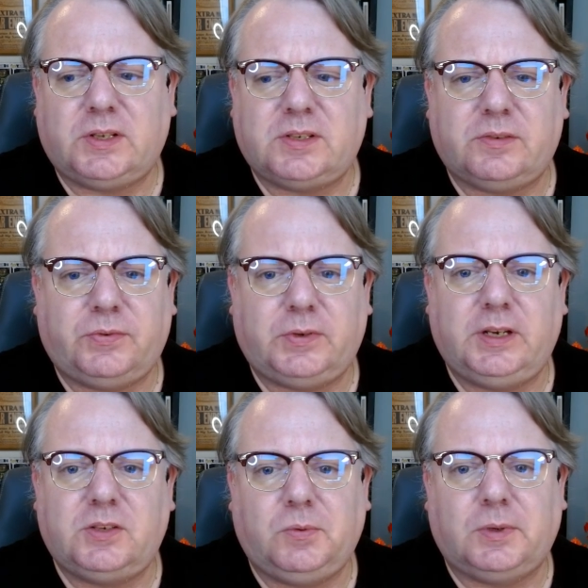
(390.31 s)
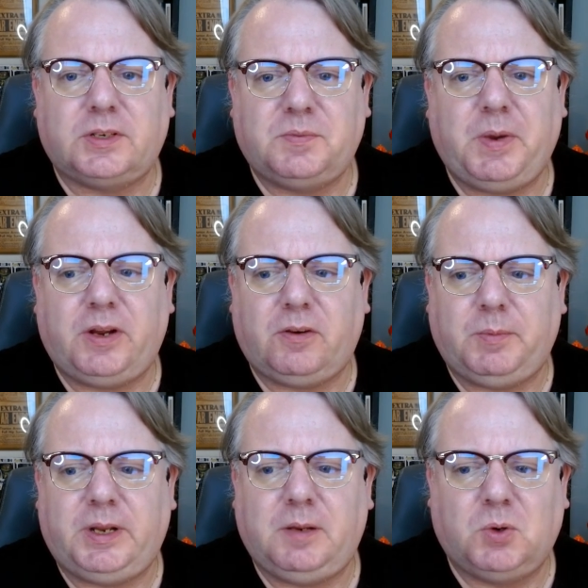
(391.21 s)
as the French were
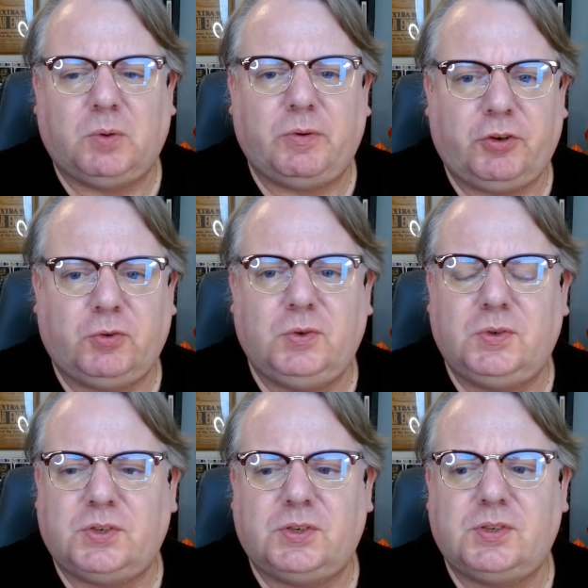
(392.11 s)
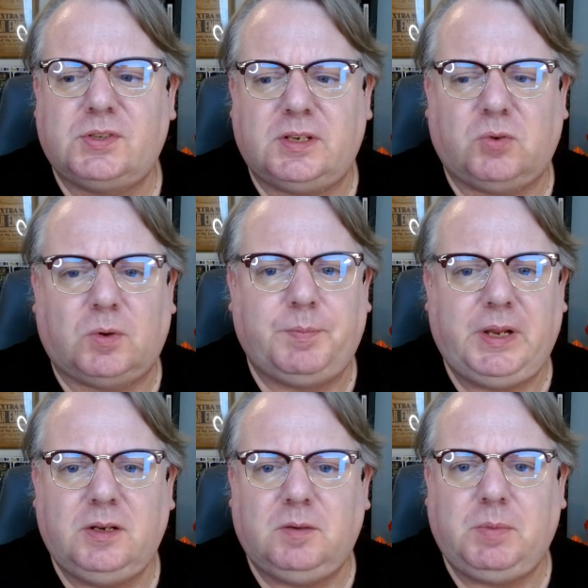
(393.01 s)
experimenting more with cruisers and
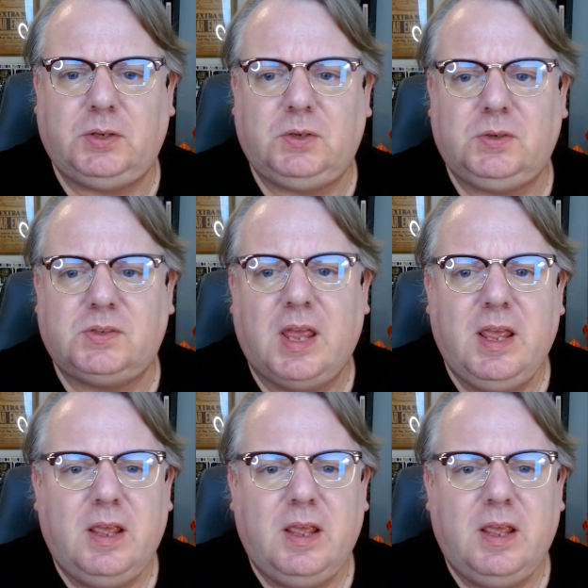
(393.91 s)
torpedo boats,